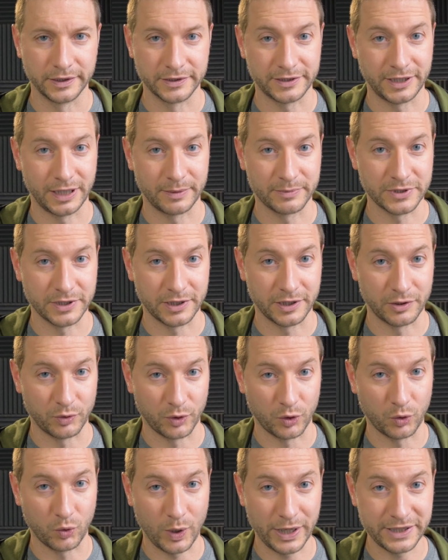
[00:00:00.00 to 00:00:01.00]
This comes at a
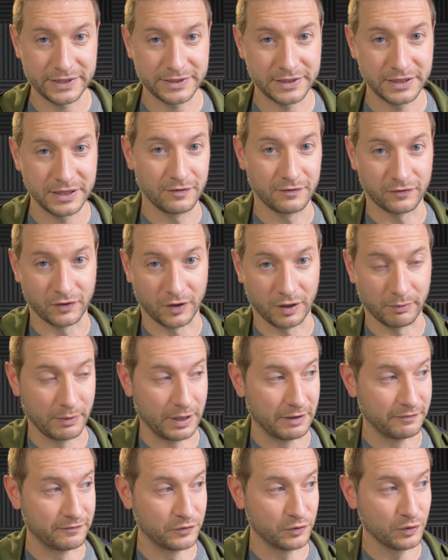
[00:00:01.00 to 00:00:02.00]
request from
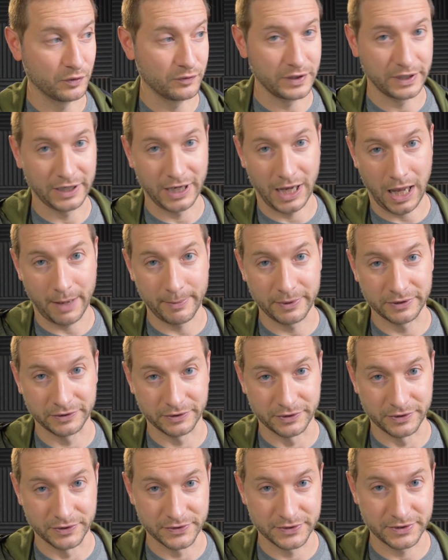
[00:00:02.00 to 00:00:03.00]
a few of the
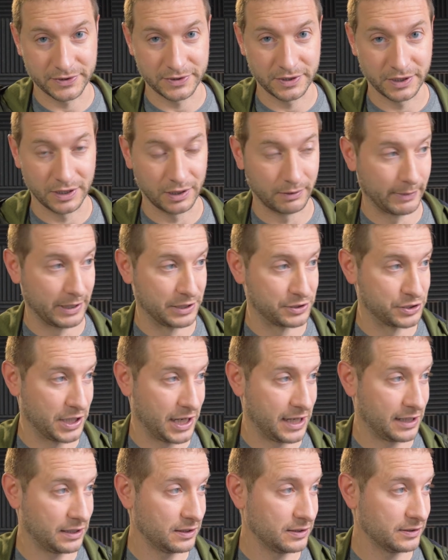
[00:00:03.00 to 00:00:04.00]
commenters on my
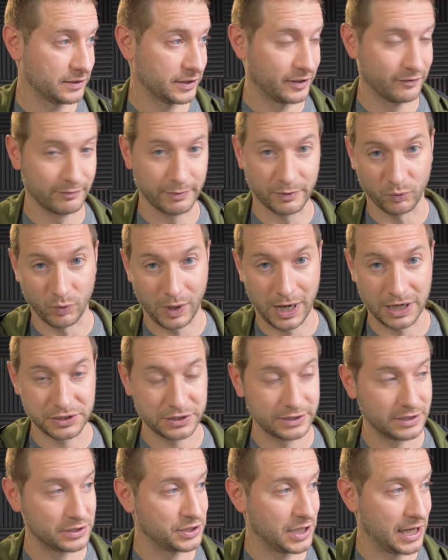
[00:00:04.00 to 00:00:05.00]
channel that have been
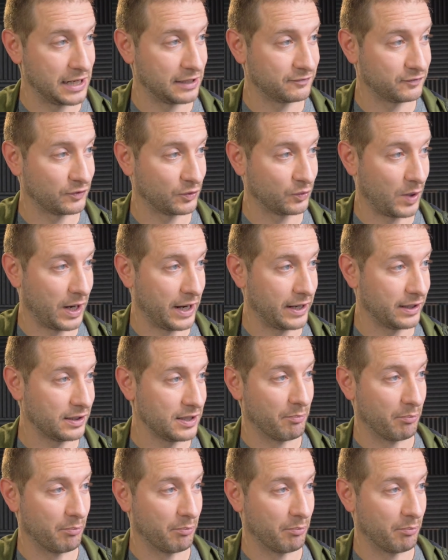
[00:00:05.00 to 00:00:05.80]
watching the channel for a while.